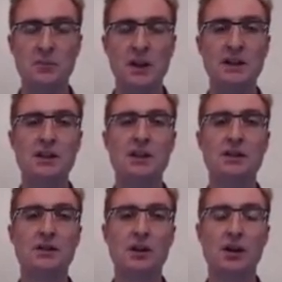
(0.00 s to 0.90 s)
and seeing
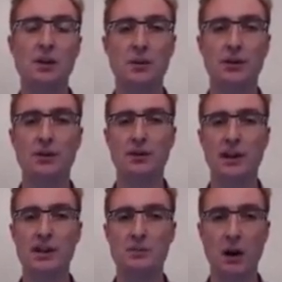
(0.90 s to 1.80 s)
if the document has already
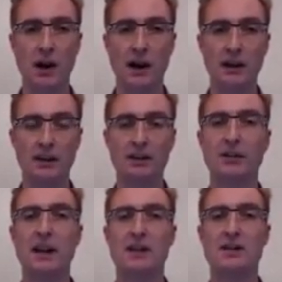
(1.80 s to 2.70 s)
expired, and if
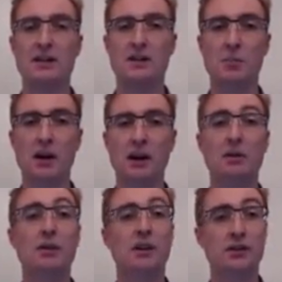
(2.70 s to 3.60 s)
it hasn't
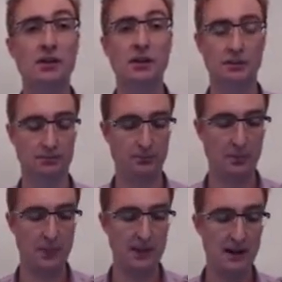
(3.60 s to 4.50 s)
expired, it's good.
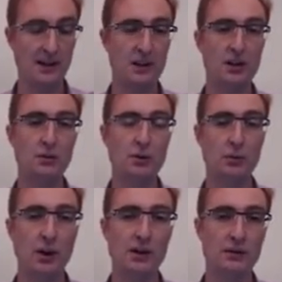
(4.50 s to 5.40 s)
This would be
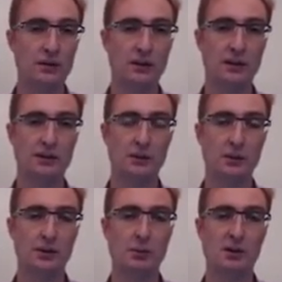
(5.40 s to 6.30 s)
wonderful if there
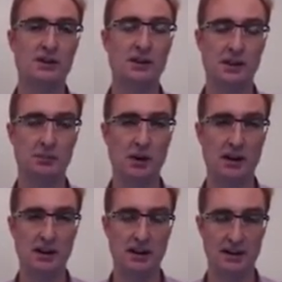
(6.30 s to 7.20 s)
was always an
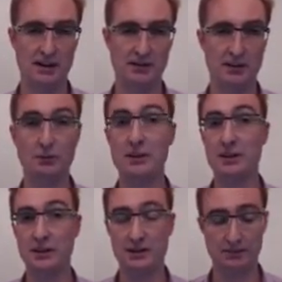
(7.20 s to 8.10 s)
expired header. There
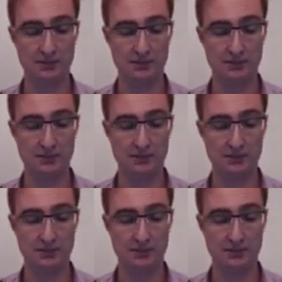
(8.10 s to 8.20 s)
isn't.